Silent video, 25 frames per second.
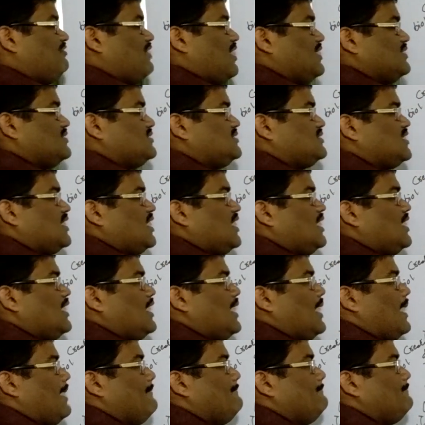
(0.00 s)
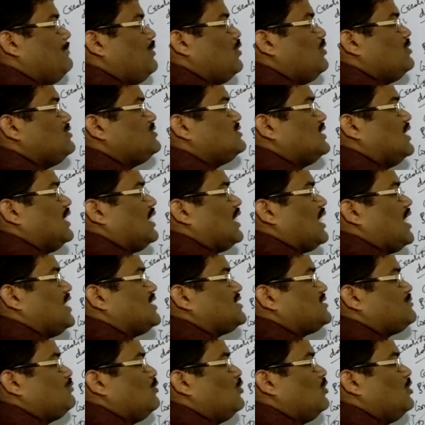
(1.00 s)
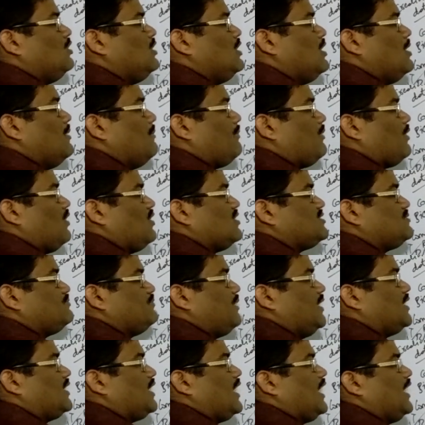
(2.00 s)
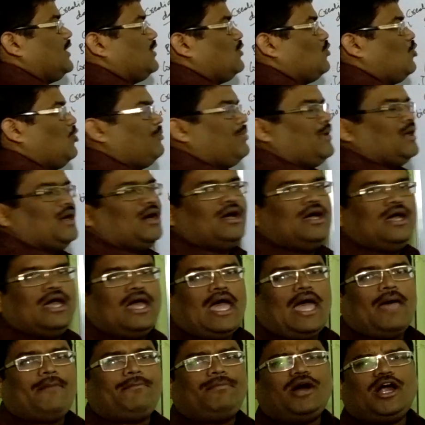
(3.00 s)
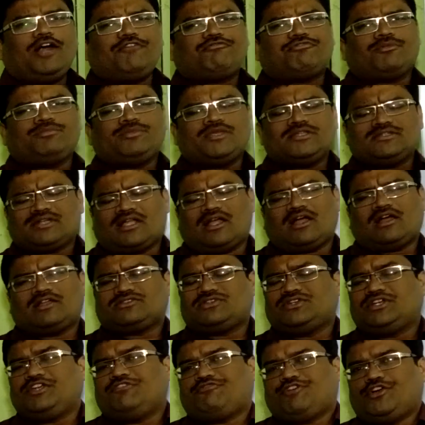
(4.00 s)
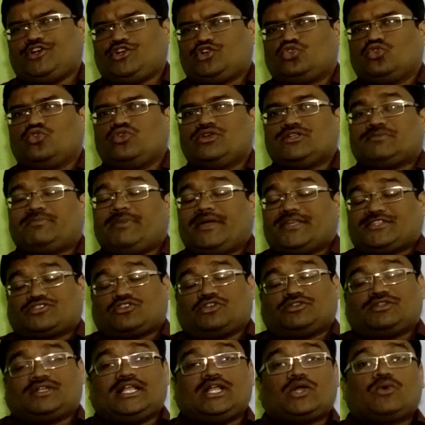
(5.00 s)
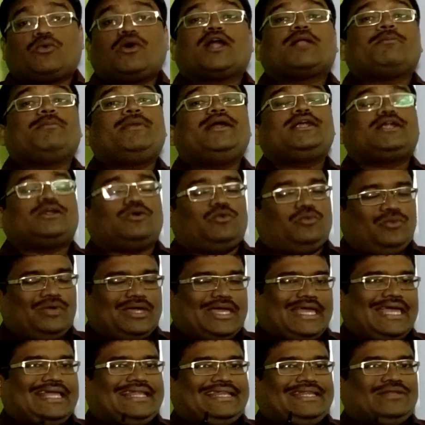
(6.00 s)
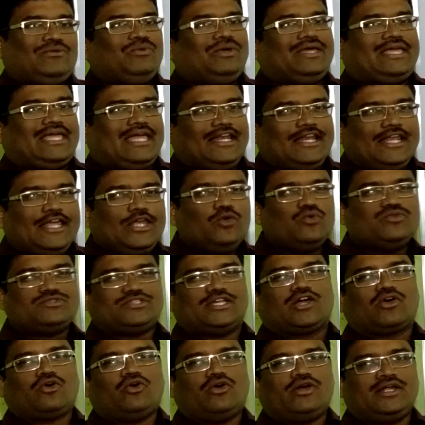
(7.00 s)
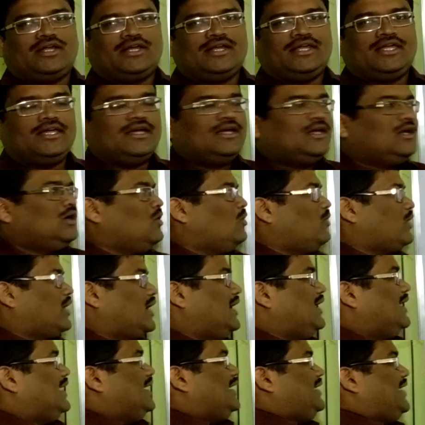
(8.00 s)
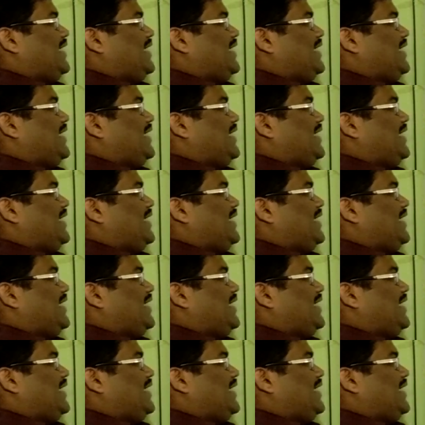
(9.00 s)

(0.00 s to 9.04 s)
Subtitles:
FASTA, Emboss, RASMOL, Prospect, and Copia. Apart from these, there are also different tools based on the requirement we can use accordingly. Okay.